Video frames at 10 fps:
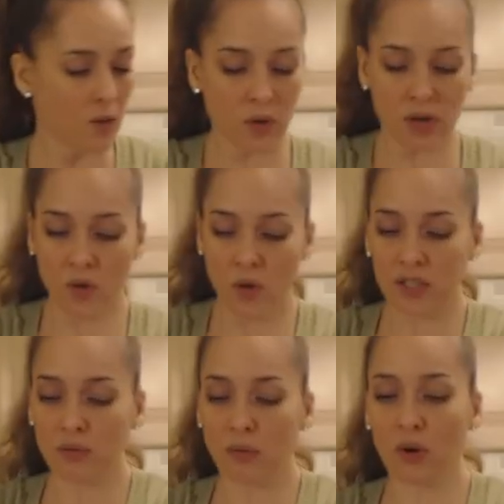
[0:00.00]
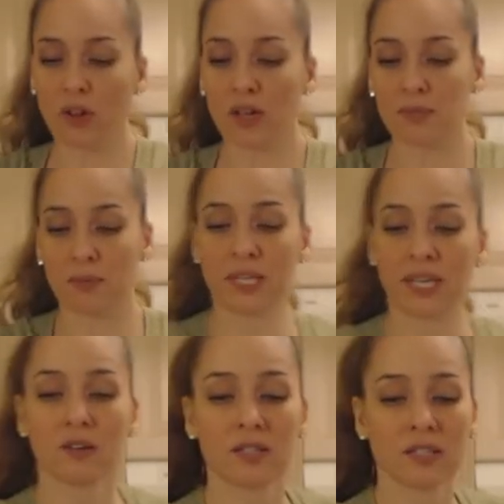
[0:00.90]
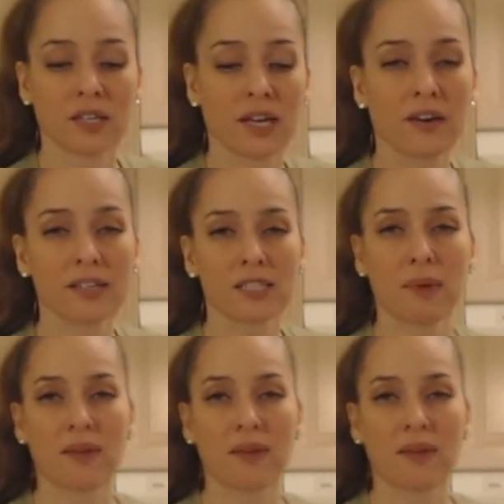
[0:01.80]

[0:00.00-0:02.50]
and we are going to boil up some potatoes and carrots.